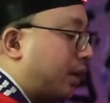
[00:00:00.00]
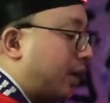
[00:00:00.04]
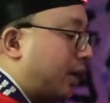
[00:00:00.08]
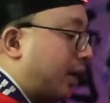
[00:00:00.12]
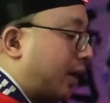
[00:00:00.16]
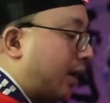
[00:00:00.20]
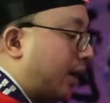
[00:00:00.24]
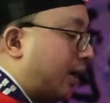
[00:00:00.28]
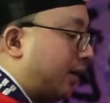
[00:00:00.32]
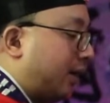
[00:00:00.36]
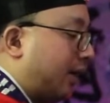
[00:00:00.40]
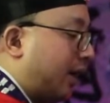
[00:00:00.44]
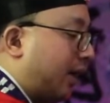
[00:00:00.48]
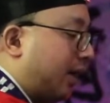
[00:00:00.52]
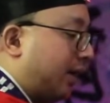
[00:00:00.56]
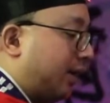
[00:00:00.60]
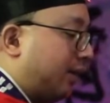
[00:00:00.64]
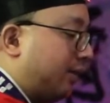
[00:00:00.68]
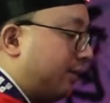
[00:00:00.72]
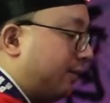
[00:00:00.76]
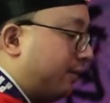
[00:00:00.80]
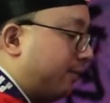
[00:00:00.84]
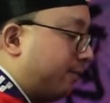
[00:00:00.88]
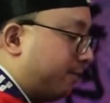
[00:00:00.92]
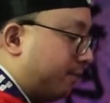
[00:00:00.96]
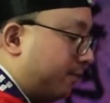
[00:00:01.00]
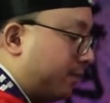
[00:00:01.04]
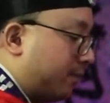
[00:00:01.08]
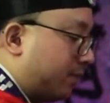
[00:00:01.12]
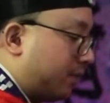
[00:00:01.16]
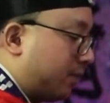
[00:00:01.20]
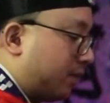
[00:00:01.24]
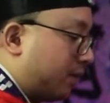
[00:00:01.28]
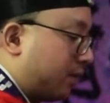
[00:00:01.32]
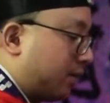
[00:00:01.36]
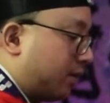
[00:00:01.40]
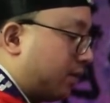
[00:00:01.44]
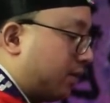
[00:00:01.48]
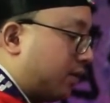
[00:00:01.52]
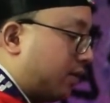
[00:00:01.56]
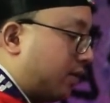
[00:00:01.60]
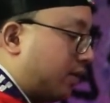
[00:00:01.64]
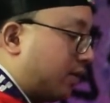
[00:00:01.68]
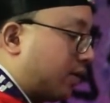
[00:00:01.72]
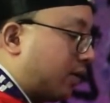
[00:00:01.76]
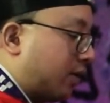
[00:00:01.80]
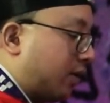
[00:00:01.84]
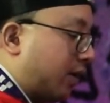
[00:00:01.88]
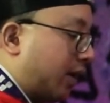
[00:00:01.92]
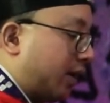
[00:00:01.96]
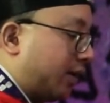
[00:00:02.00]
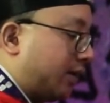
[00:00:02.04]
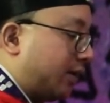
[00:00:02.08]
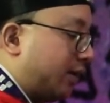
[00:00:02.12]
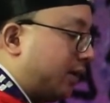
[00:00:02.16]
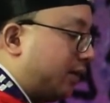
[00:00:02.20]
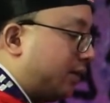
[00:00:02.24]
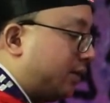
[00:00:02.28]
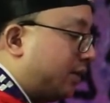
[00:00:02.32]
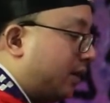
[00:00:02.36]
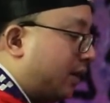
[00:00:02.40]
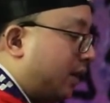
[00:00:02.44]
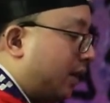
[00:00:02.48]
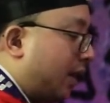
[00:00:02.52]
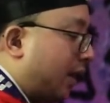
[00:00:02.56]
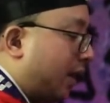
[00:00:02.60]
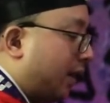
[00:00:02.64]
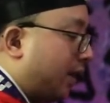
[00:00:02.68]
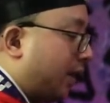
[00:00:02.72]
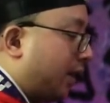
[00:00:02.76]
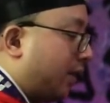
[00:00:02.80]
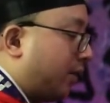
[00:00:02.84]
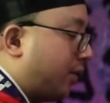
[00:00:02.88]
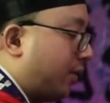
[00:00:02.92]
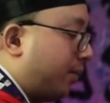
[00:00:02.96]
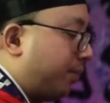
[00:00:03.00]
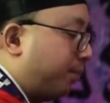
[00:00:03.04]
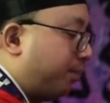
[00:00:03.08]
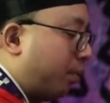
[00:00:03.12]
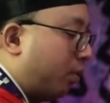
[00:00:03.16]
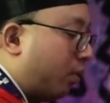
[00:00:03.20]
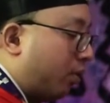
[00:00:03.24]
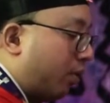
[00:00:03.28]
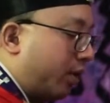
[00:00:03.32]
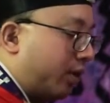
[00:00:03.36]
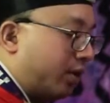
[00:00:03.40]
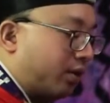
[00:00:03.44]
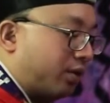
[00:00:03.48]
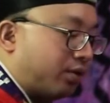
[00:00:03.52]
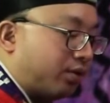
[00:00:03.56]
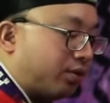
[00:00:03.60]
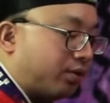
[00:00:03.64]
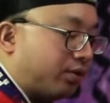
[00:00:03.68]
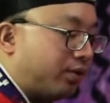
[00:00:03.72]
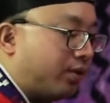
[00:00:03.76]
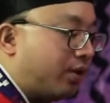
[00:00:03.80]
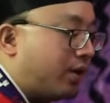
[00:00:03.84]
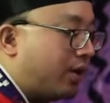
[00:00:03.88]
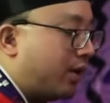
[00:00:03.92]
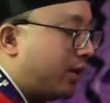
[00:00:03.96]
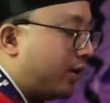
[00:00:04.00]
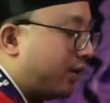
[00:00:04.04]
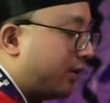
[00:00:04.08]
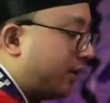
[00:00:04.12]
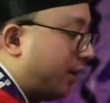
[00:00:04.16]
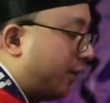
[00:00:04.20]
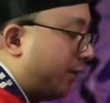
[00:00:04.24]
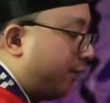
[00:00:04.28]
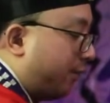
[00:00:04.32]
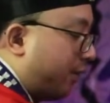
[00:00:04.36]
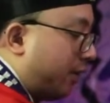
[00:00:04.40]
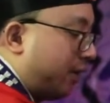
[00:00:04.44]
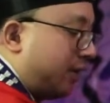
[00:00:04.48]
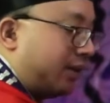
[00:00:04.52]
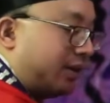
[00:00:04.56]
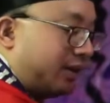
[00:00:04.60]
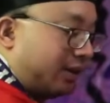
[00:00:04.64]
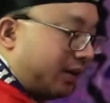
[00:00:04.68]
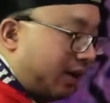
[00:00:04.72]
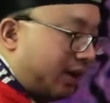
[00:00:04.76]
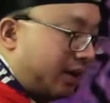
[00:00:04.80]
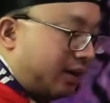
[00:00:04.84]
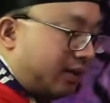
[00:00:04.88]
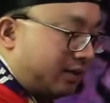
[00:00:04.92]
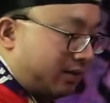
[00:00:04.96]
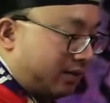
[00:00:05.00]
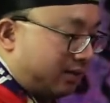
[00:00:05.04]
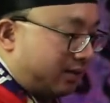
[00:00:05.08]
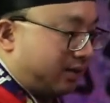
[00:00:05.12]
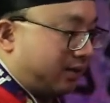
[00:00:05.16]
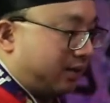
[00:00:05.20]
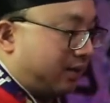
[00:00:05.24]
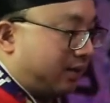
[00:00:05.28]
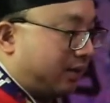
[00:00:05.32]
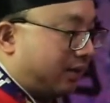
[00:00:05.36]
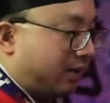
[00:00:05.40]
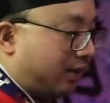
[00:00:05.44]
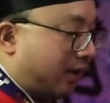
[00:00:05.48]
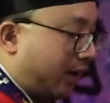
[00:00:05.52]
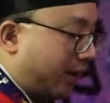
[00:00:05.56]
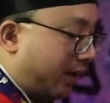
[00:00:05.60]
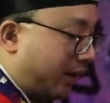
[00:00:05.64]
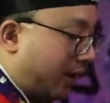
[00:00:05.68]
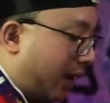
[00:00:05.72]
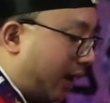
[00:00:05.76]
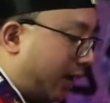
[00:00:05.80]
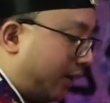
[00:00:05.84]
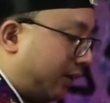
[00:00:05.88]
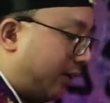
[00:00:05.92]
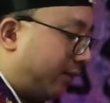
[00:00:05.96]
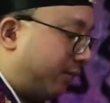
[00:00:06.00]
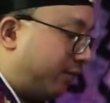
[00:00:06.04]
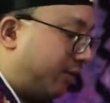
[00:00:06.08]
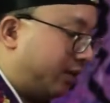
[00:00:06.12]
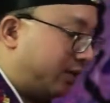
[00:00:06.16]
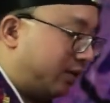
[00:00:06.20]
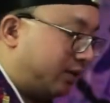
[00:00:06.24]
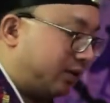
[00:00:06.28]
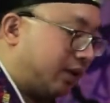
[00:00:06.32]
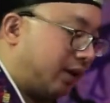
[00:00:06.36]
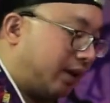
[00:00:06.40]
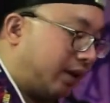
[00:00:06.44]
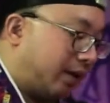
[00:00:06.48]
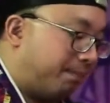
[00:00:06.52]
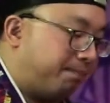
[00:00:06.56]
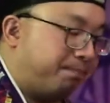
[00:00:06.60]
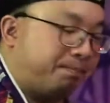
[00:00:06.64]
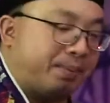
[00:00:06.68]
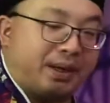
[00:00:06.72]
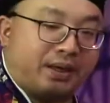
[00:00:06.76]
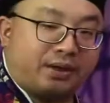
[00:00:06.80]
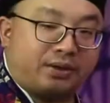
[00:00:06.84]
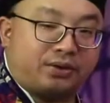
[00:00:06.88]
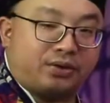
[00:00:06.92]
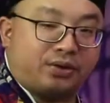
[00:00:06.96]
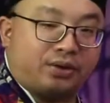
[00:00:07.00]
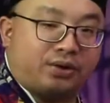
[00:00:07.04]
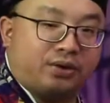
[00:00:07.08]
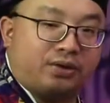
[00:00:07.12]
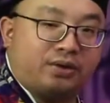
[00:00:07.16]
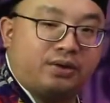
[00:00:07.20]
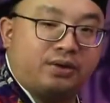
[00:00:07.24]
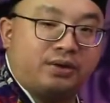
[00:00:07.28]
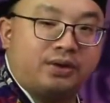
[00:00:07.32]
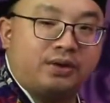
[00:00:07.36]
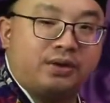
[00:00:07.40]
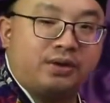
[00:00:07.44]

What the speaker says: And then you go like this, and then you point to different things, like as if this is like a picture.